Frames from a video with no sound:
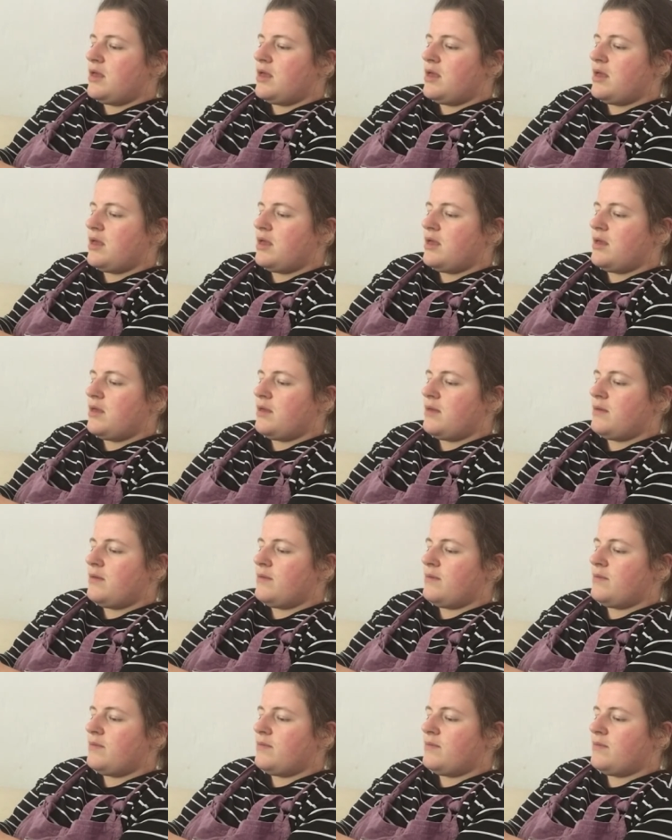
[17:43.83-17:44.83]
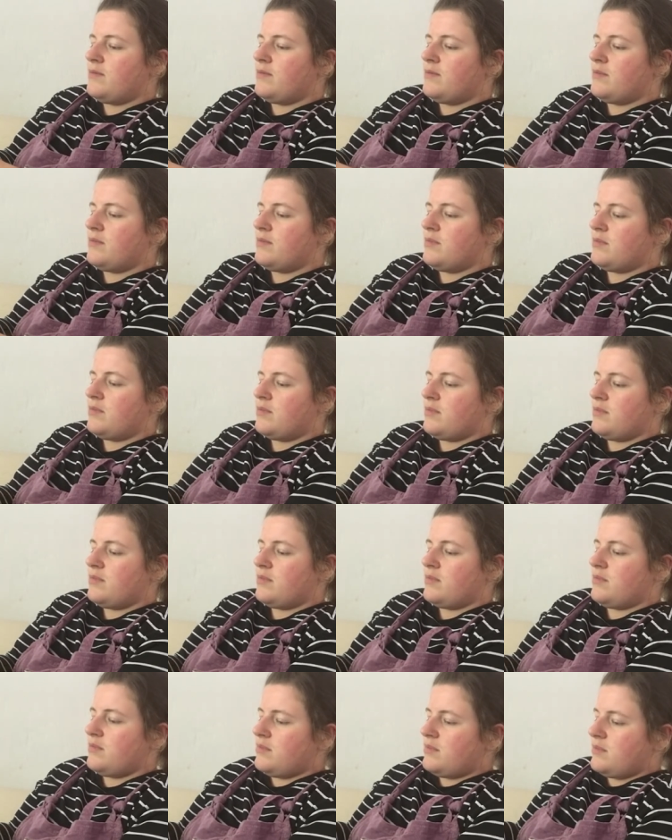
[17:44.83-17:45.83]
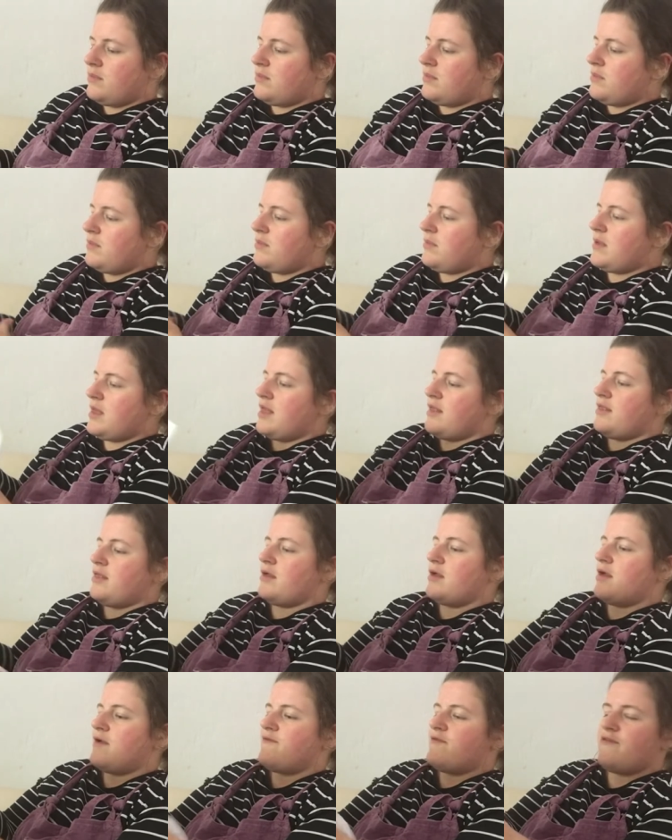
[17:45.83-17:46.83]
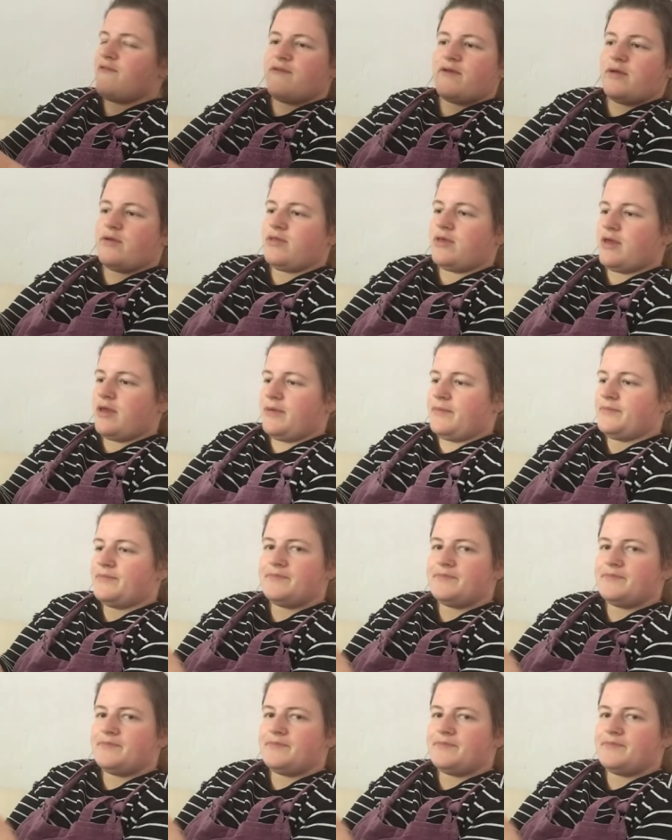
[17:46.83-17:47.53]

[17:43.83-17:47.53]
Um, that's a cover photo.